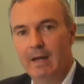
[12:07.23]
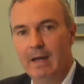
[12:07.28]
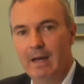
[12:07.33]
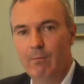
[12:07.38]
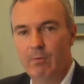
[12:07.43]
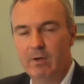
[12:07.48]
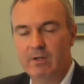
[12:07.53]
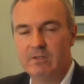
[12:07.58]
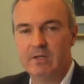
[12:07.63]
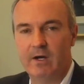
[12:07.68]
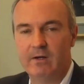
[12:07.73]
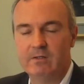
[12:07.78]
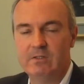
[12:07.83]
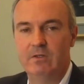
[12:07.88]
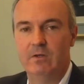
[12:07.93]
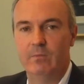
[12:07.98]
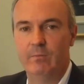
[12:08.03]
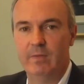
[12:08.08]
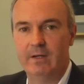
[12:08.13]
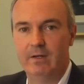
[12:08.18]
I want to talk
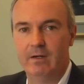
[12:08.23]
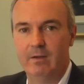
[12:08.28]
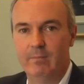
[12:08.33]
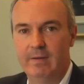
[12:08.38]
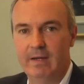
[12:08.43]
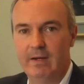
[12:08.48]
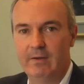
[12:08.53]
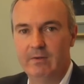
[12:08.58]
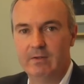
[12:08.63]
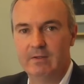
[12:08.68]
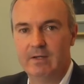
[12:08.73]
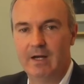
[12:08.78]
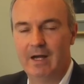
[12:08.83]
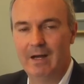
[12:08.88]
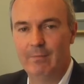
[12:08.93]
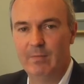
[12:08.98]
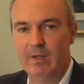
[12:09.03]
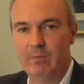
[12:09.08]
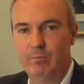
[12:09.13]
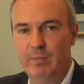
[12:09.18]
to you a minute about
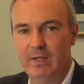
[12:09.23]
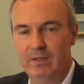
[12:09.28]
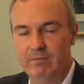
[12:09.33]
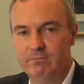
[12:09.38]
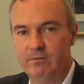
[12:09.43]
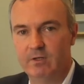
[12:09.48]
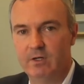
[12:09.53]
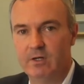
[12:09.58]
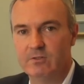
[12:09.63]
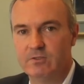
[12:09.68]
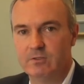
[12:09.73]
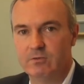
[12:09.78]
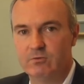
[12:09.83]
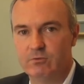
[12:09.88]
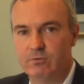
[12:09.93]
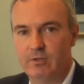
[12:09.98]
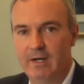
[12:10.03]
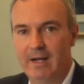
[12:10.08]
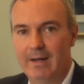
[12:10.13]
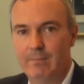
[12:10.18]
common pitfalls and
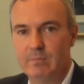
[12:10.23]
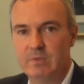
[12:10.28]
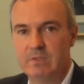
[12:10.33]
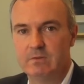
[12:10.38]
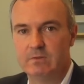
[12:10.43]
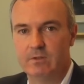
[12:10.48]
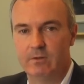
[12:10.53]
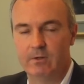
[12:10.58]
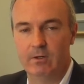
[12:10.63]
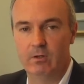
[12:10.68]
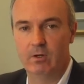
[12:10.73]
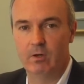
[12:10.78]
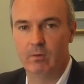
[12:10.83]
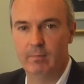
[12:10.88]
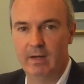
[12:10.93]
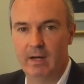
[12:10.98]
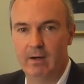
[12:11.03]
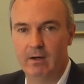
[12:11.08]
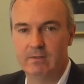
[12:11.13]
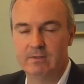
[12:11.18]
traps during your
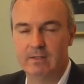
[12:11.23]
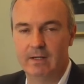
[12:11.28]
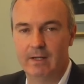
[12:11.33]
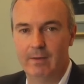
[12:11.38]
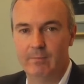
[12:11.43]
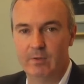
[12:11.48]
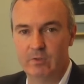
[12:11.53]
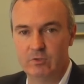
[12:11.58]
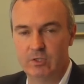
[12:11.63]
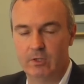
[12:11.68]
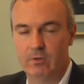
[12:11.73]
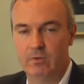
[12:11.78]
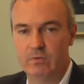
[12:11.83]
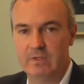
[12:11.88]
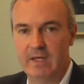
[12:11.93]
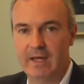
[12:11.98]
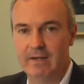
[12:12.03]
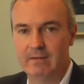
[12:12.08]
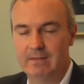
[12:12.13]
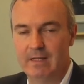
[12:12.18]
Maritime or
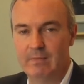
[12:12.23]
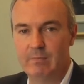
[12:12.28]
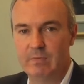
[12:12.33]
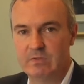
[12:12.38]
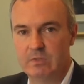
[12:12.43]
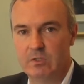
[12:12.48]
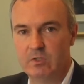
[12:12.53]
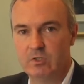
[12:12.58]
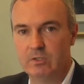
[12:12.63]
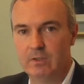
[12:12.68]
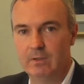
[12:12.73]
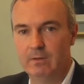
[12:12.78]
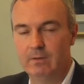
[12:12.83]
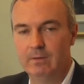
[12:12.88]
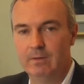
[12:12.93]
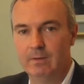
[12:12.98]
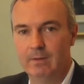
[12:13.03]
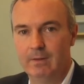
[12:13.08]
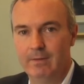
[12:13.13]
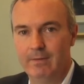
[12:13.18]
Jones Act deposition.
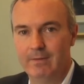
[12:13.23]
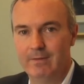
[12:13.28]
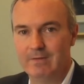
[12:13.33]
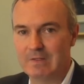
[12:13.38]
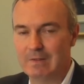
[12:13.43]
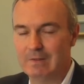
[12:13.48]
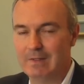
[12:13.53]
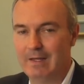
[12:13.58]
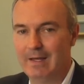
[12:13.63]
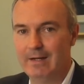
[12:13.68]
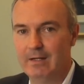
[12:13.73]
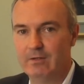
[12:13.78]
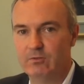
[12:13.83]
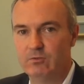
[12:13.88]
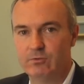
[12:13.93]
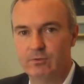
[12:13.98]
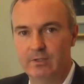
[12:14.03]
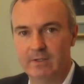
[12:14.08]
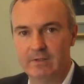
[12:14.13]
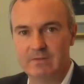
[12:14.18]
There's a lot of
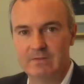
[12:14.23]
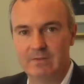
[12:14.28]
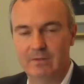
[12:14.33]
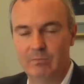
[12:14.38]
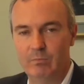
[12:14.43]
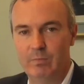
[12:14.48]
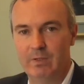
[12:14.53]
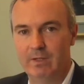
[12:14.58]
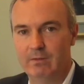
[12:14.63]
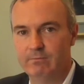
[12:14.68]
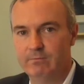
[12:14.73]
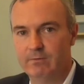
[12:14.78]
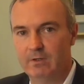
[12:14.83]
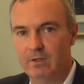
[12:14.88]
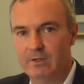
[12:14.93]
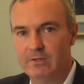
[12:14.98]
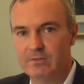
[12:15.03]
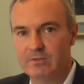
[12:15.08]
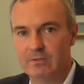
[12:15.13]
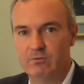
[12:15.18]
tricks and
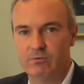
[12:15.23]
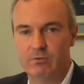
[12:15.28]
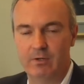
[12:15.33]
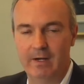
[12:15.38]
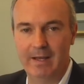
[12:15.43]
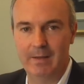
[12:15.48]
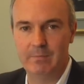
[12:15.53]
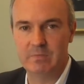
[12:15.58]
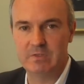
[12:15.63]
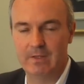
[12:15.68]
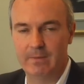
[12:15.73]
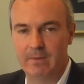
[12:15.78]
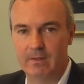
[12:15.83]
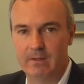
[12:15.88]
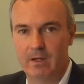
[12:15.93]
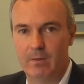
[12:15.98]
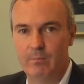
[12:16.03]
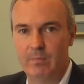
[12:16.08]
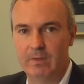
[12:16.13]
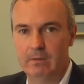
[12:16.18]
pitfalls and traps that the
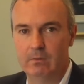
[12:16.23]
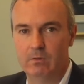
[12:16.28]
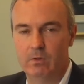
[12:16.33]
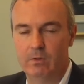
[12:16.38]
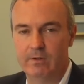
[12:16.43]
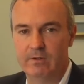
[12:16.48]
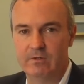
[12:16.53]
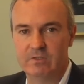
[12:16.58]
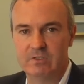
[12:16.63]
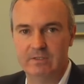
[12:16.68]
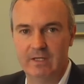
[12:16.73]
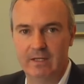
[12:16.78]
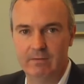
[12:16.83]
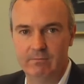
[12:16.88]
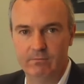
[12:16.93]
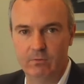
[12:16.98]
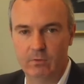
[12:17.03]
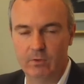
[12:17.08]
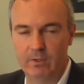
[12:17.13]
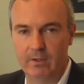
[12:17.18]
company lawyers set
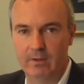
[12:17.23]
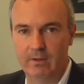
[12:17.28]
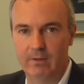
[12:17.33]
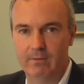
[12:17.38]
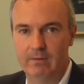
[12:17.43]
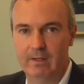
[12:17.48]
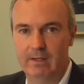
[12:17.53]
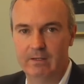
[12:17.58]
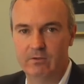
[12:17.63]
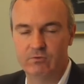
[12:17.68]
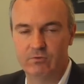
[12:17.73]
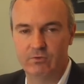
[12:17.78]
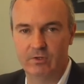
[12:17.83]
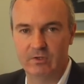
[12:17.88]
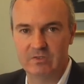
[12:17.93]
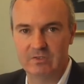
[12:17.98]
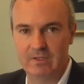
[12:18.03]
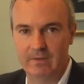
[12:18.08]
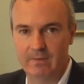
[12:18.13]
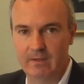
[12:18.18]
for you, a lot of
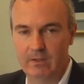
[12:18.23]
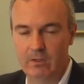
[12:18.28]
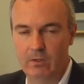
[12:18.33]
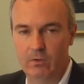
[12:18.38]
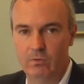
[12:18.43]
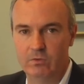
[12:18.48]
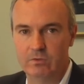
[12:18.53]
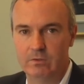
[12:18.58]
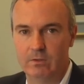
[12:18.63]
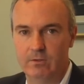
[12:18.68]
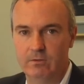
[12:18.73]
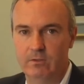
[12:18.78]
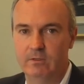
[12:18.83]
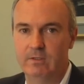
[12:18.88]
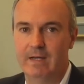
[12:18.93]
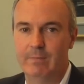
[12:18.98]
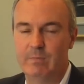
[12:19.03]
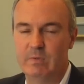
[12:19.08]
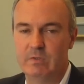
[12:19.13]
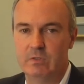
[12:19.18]
tricks that they use during your
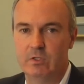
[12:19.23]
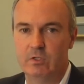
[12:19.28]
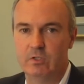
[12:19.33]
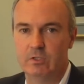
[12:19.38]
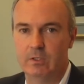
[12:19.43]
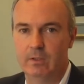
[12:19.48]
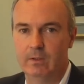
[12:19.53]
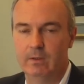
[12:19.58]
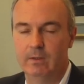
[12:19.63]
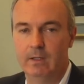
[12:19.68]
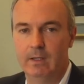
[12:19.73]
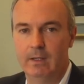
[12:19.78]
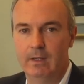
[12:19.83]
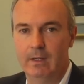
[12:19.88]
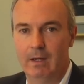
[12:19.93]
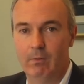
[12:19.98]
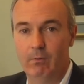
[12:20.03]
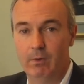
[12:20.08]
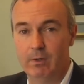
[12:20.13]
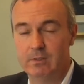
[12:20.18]
deposition.
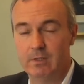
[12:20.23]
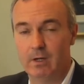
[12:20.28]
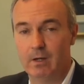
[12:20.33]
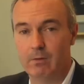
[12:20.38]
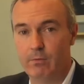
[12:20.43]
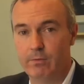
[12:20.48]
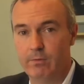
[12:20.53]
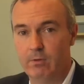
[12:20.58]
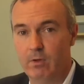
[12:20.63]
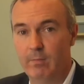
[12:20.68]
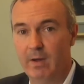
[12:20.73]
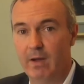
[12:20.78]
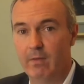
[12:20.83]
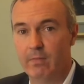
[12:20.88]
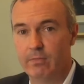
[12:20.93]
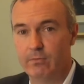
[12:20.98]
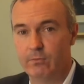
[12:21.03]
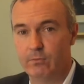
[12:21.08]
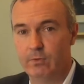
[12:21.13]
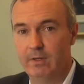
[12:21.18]
I want to talk with you
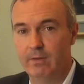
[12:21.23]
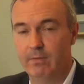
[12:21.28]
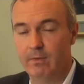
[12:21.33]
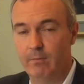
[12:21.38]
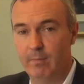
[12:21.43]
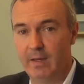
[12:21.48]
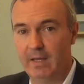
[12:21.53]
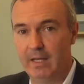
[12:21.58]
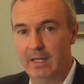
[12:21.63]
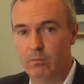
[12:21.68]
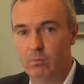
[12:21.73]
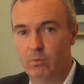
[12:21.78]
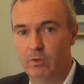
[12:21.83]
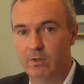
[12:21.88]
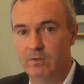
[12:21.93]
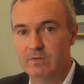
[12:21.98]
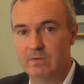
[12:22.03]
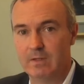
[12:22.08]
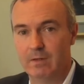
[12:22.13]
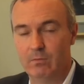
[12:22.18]
about 3 of the main
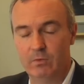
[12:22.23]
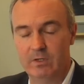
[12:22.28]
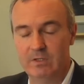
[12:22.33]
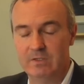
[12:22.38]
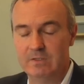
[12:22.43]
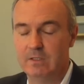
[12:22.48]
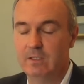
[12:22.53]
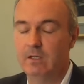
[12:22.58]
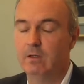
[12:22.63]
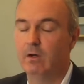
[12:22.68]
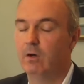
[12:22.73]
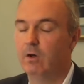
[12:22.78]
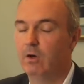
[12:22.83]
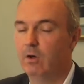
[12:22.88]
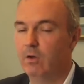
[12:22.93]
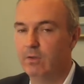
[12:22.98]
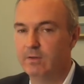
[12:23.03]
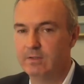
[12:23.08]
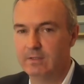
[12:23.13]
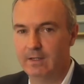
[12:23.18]
ones that we see
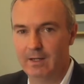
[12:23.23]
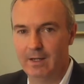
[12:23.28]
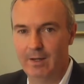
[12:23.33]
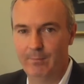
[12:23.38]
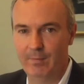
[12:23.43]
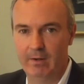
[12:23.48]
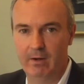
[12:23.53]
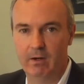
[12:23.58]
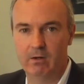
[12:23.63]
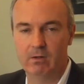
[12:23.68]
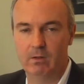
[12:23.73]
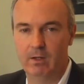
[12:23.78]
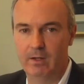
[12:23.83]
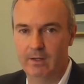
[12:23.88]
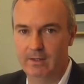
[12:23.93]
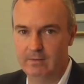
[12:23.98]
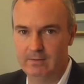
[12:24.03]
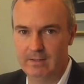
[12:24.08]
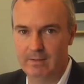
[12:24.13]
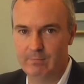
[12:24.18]
all the time in our
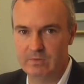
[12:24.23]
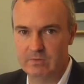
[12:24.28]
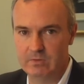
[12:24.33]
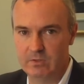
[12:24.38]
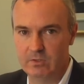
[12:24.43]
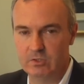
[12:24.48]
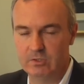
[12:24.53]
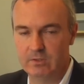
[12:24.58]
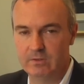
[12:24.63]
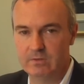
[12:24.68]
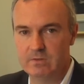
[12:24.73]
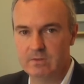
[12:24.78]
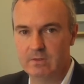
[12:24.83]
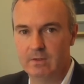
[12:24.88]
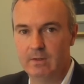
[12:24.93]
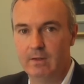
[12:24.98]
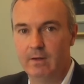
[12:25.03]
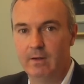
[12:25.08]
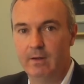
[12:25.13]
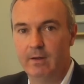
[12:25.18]
client depositions.
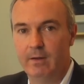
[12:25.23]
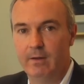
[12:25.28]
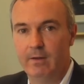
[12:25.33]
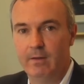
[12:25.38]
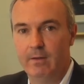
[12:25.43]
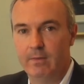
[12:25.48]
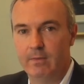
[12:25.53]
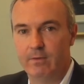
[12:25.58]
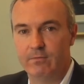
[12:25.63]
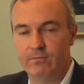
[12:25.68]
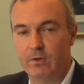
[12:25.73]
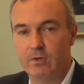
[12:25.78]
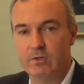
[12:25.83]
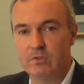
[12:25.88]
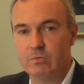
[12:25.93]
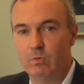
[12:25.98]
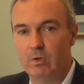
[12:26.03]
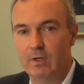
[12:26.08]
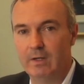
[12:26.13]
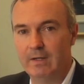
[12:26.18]
The
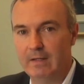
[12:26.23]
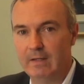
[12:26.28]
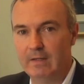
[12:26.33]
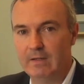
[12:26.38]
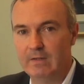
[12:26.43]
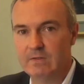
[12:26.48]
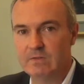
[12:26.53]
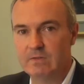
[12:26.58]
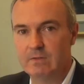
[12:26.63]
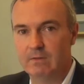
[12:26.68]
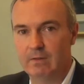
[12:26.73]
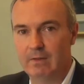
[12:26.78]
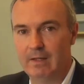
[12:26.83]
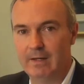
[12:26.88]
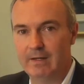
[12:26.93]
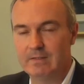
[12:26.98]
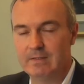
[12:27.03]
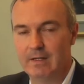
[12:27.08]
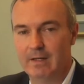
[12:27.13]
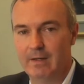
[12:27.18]
first one is a
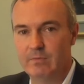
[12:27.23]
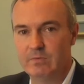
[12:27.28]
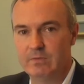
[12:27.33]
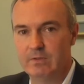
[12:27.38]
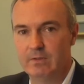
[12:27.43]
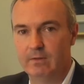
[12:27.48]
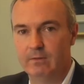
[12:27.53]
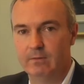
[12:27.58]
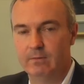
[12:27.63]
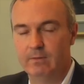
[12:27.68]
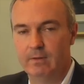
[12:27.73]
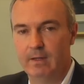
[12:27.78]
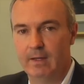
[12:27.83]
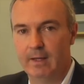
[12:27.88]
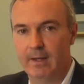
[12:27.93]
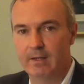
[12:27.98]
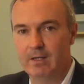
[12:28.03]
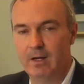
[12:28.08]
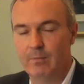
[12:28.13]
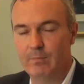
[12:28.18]
lot of times the
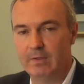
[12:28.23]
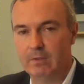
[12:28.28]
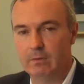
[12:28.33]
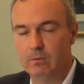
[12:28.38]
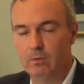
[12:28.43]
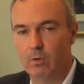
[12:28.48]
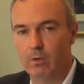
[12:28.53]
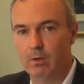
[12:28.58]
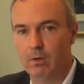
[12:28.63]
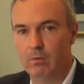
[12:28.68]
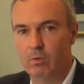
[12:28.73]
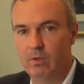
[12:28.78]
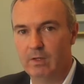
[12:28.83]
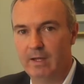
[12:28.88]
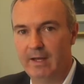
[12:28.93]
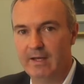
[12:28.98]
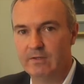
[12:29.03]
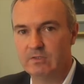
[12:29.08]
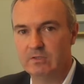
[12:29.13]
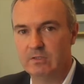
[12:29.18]
company lawyer will
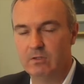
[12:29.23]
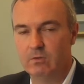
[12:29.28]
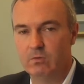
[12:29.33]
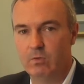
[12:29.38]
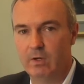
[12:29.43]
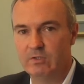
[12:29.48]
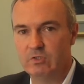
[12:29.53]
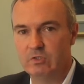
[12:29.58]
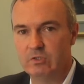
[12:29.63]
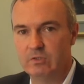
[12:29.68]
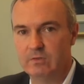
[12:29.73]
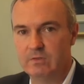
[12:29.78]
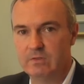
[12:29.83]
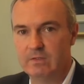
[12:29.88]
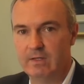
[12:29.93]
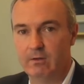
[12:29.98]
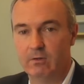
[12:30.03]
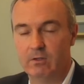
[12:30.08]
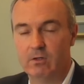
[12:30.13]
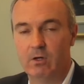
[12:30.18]
ask you questions
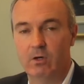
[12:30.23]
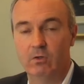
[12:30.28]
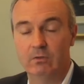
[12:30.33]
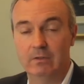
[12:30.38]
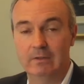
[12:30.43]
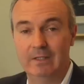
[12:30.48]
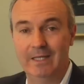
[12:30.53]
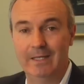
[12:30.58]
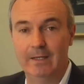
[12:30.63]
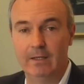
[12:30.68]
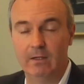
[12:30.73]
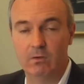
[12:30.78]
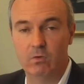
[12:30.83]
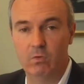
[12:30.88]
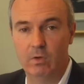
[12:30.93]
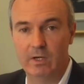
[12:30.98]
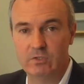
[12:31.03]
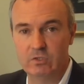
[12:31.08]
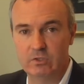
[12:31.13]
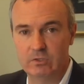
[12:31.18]
that are called leading
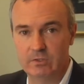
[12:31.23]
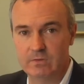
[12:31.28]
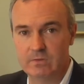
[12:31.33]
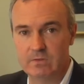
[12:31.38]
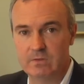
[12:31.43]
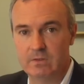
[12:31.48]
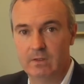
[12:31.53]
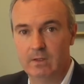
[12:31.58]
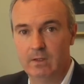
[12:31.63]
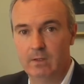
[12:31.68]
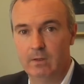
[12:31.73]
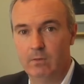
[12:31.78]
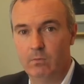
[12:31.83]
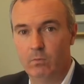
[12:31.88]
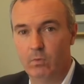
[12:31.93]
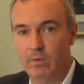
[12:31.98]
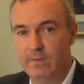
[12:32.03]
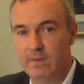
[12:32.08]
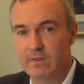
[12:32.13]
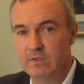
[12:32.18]
questions.
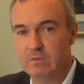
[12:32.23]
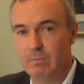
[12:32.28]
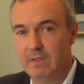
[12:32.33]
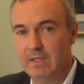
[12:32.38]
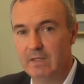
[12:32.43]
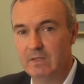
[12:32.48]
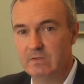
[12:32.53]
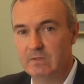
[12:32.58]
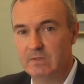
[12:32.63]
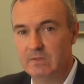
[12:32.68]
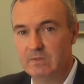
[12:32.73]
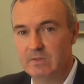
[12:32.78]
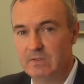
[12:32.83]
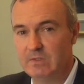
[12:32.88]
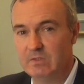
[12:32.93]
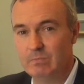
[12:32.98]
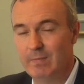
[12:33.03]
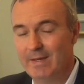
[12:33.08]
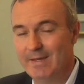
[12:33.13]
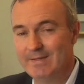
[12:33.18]
What this means is
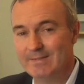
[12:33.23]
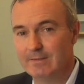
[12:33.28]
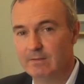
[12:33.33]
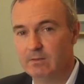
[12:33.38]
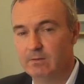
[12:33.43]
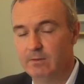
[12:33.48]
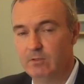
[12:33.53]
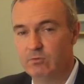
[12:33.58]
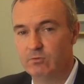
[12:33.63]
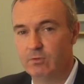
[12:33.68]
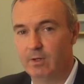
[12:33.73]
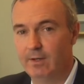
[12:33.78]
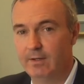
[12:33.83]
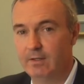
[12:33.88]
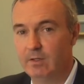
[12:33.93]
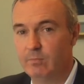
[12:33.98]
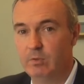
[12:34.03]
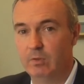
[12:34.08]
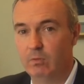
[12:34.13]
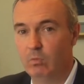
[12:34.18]
he's basically
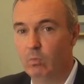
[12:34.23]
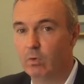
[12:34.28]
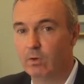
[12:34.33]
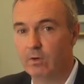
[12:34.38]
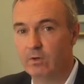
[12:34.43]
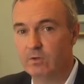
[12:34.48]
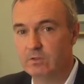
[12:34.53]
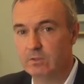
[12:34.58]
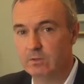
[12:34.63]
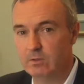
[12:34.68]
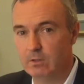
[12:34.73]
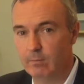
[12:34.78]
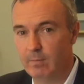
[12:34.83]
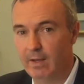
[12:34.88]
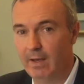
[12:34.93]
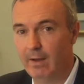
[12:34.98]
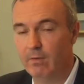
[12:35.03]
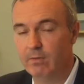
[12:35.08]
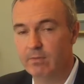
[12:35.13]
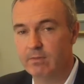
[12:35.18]
trying to put words in your
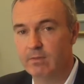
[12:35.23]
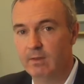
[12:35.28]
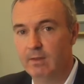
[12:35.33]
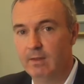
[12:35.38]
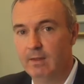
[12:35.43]
mouth.